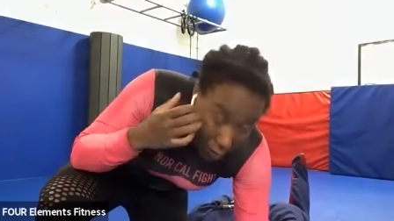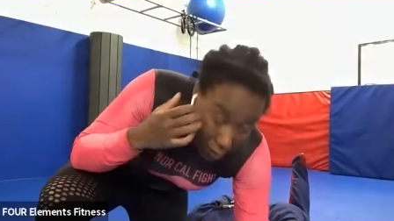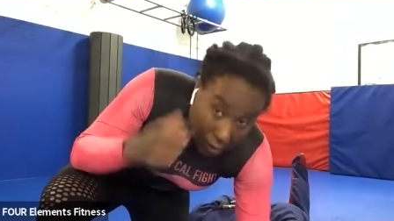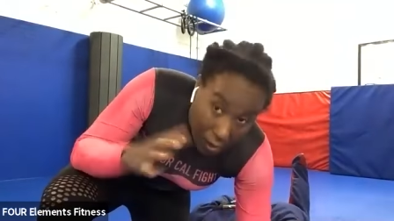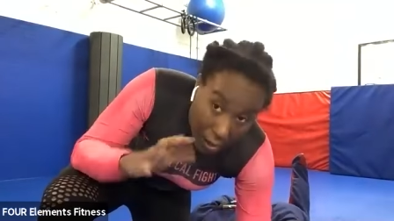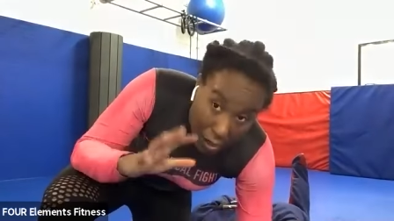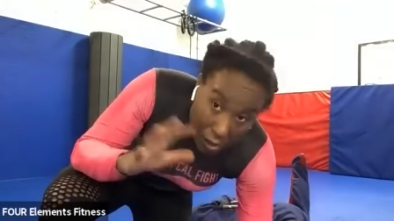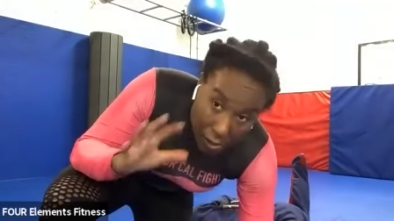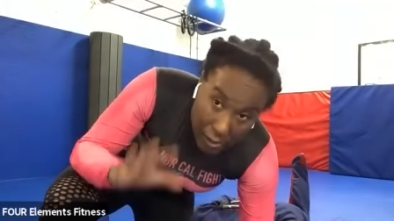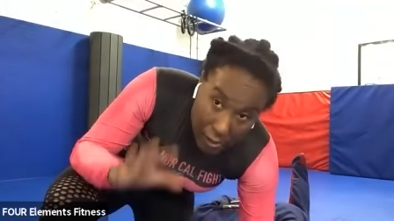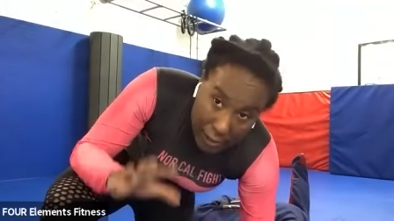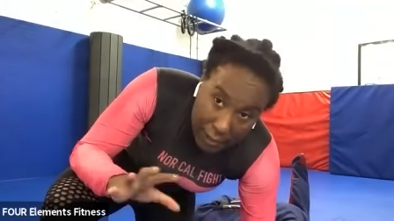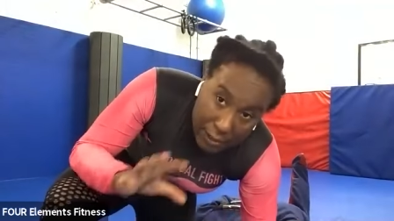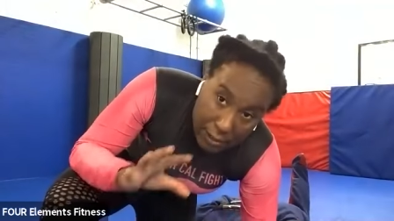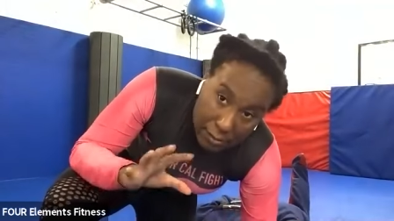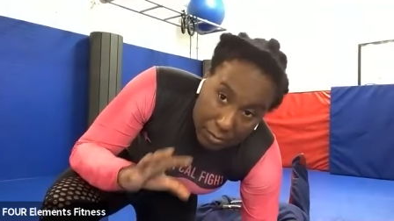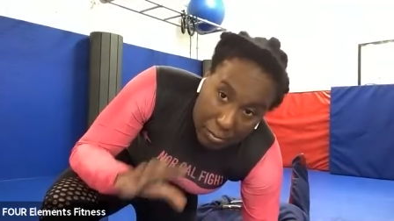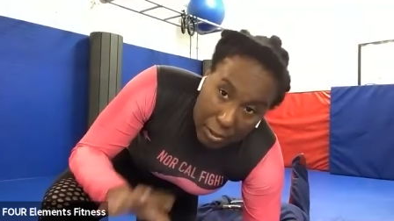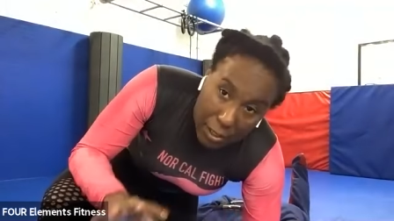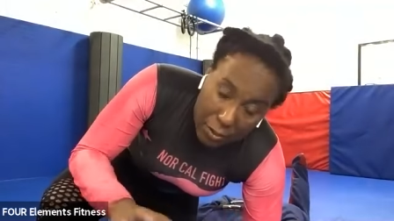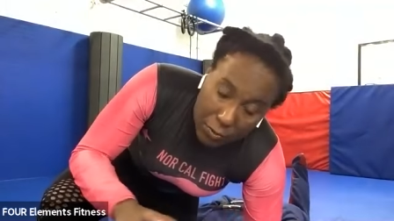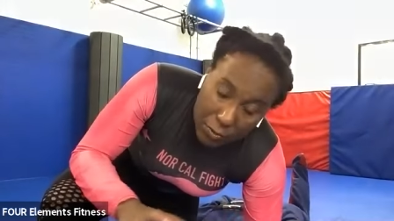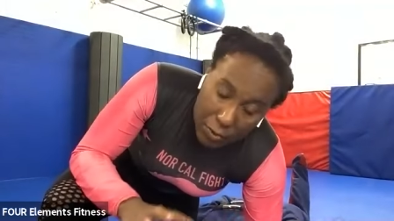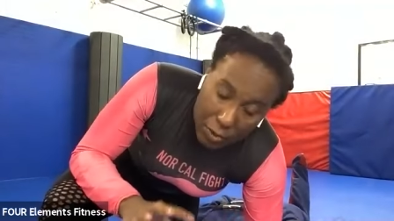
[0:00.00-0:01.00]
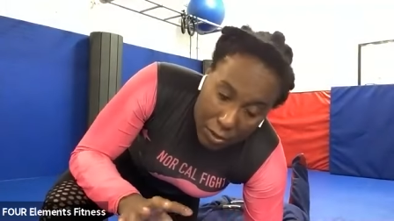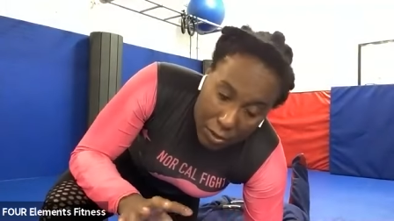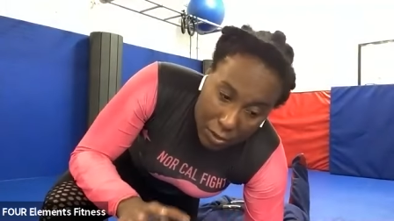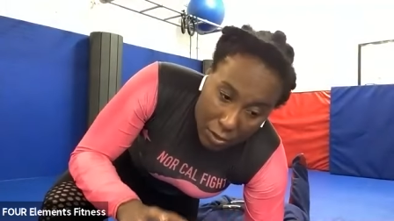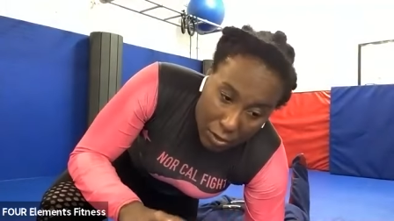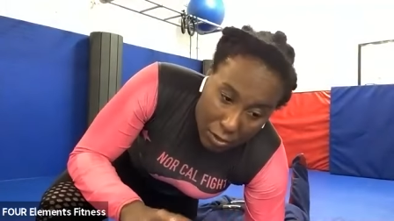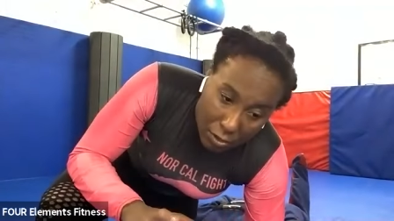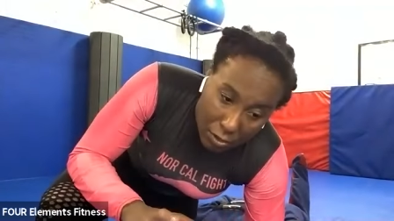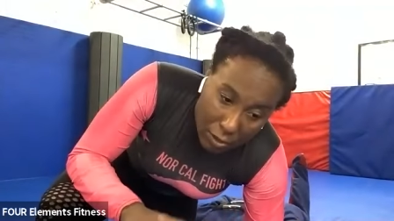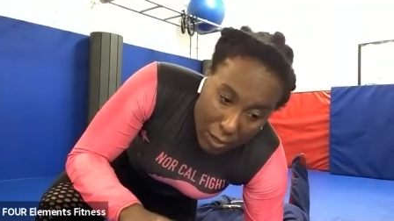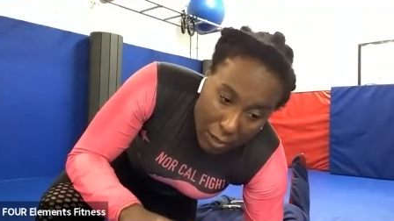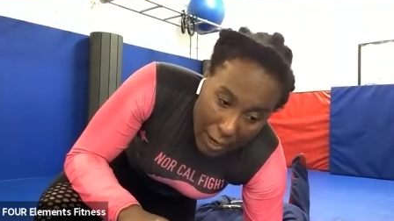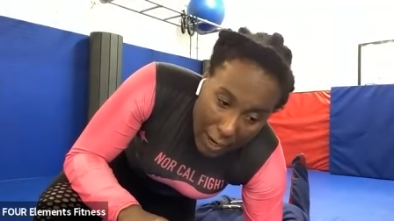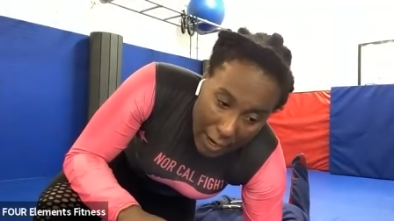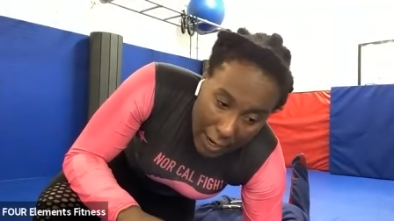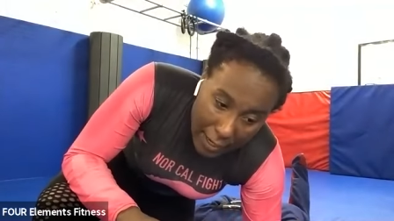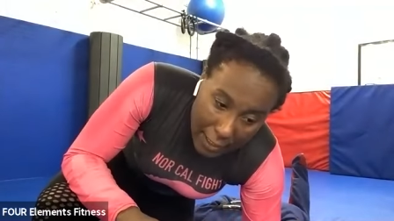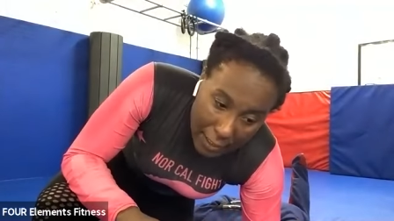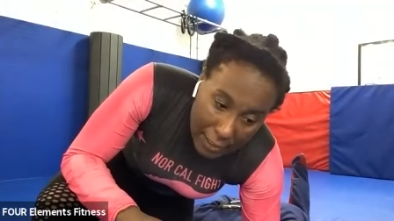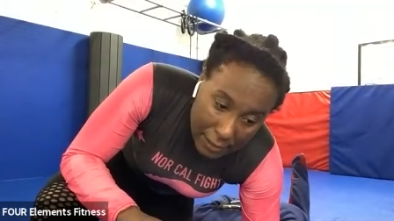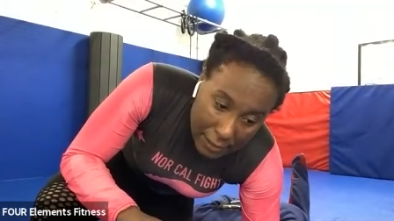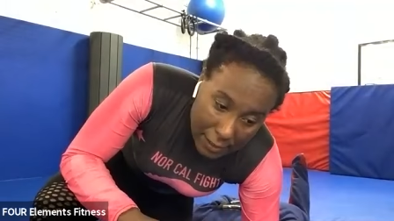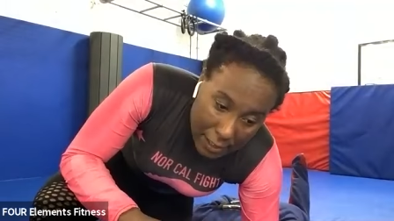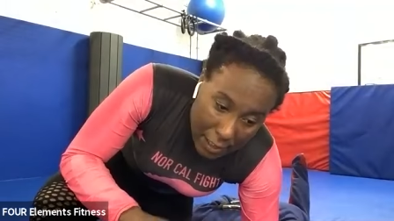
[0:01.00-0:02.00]
that I'll explain with you
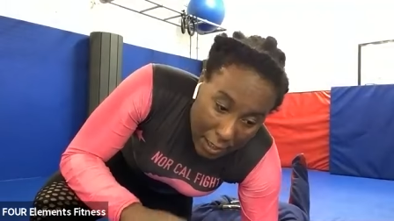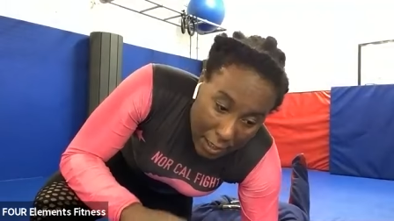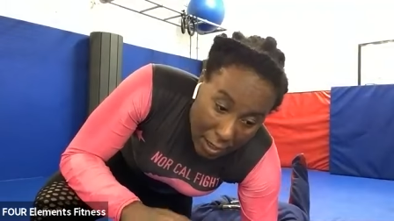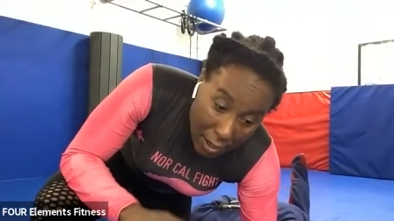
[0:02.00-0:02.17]
guys.